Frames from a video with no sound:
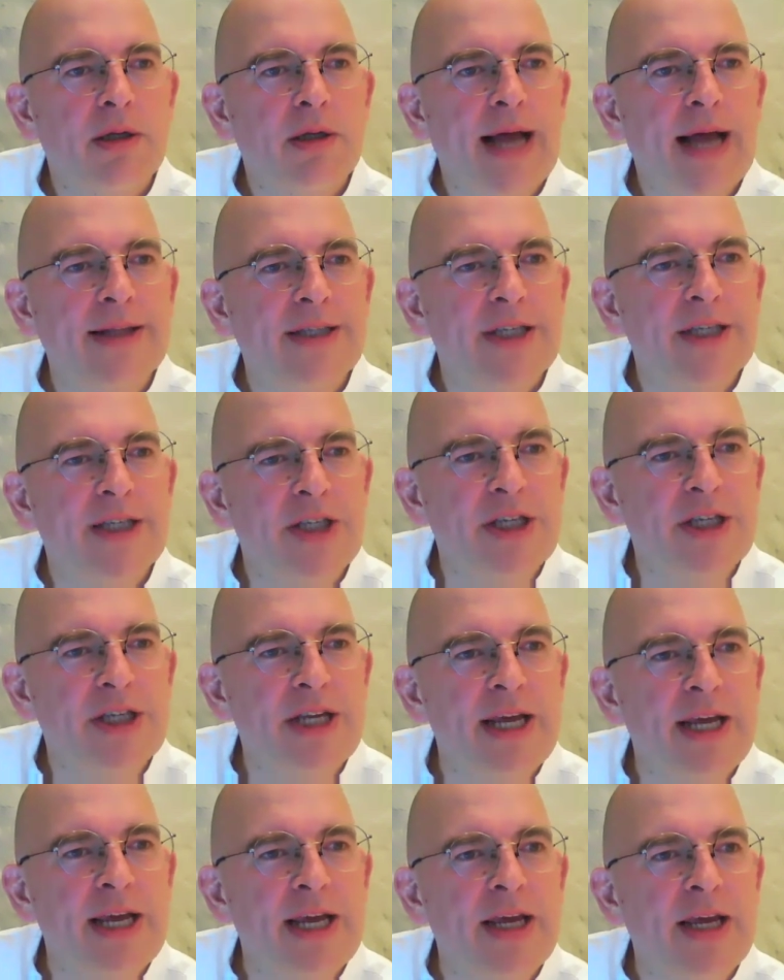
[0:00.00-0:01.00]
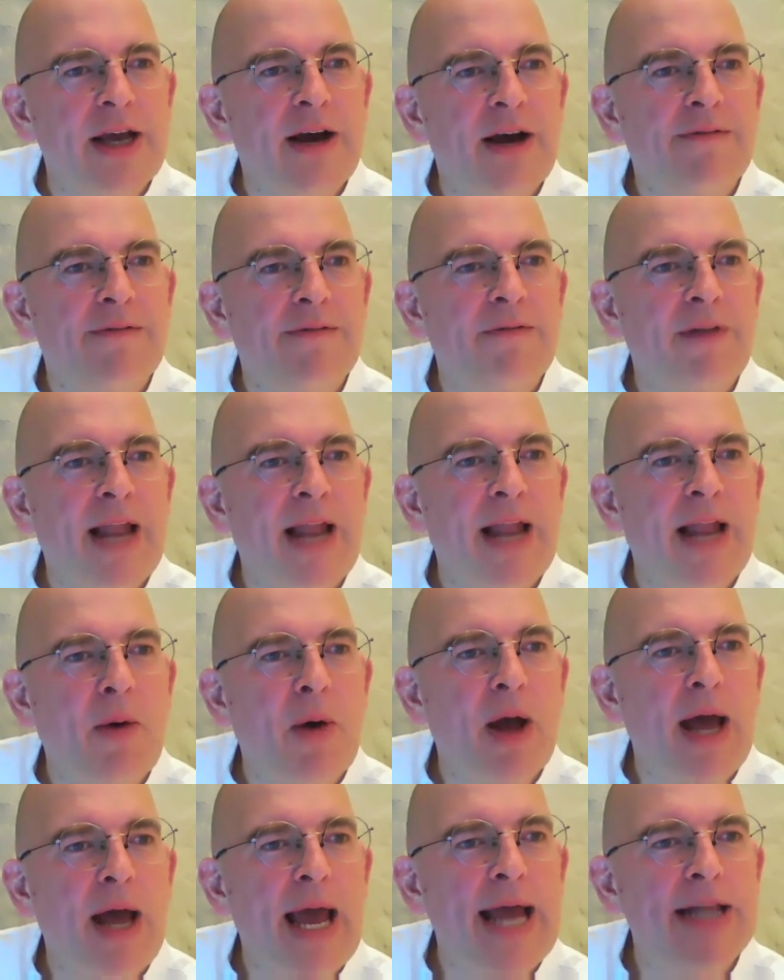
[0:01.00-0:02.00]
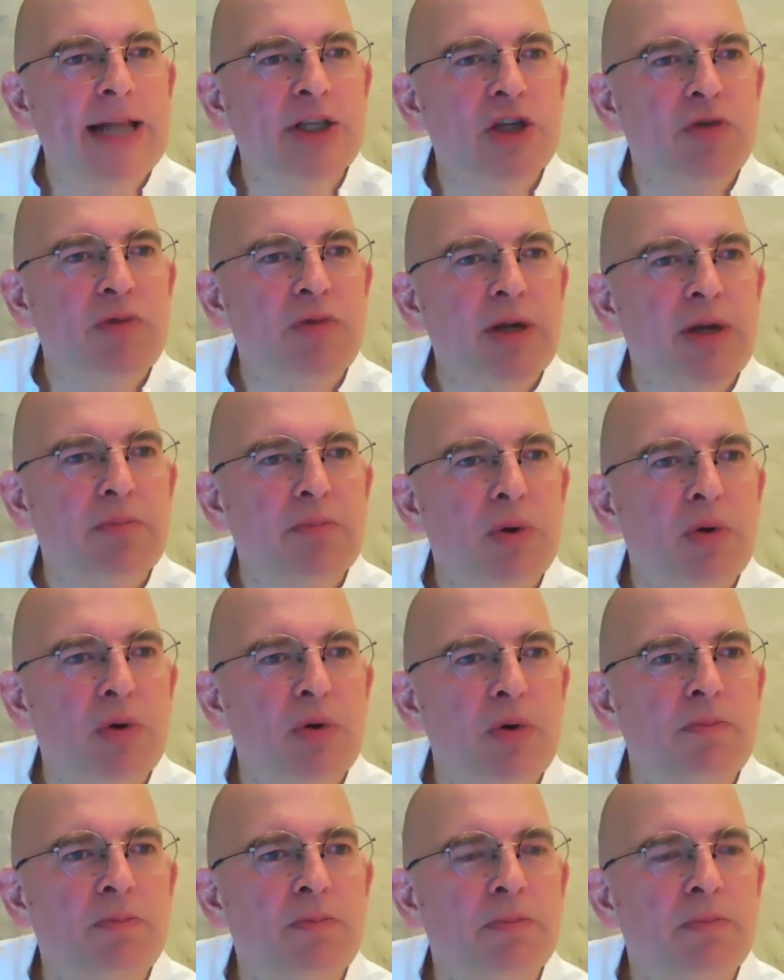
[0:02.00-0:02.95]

and to see a flower entering bloom?